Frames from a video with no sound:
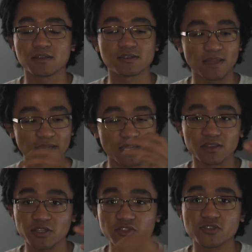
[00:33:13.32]
like in
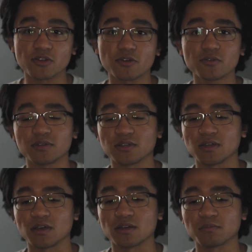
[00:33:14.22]
this show,
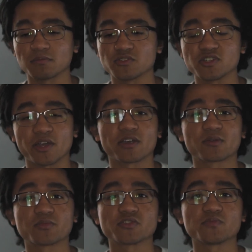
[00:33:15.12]
sharing
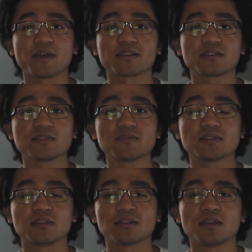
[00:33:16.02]
perspectives
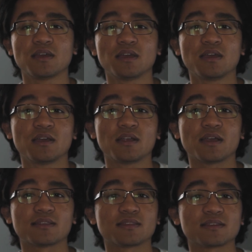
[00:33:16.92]
and
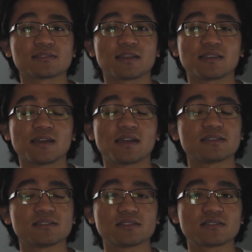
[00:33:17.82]
things like that, it
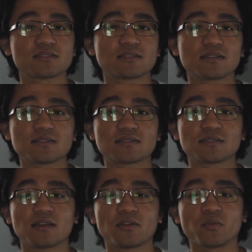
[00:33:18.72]
teaches us
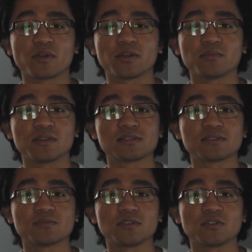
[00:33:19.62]
what it means
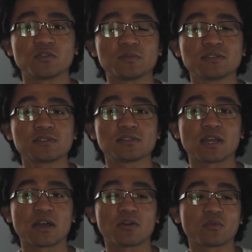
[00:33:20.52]
to be humans, and
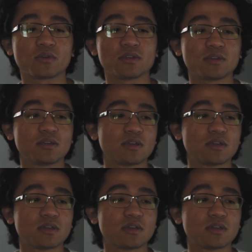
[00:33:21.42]
how we